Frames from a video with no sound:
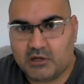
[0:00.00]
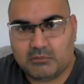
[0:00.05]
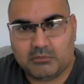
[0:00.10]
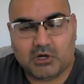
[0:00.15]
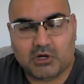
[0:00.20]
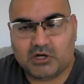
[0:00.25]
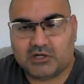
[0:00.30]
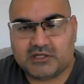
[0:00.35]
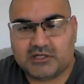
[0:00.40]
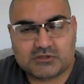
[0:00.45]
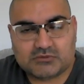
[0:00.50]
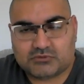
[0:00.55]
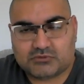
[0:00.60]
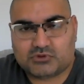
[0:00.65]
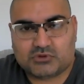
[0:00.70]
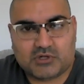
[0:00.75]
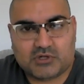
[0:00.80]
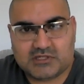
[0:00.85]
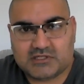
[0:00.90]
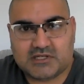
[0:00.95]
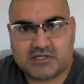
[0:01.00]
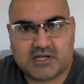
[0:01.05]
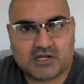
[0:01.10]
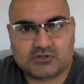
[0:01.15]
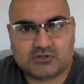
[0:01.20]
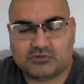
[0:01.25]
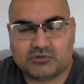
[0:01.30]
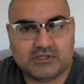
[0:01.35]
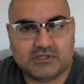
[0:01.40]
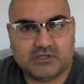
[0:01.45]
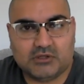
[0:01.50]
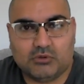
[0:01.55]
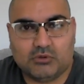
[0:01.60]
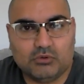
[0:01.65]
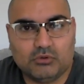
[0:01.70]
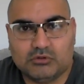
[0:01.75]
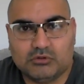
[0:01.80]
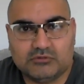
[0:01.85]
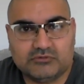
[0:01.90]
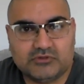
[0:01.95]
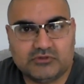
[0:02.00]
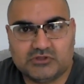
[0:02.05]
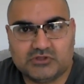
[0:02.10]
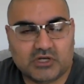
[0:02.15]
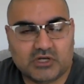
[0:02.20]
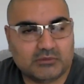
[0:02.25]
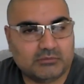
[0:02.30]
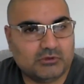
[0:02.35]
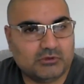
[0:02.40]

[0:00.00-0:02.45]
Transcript: Markets retrace naturally all of the time.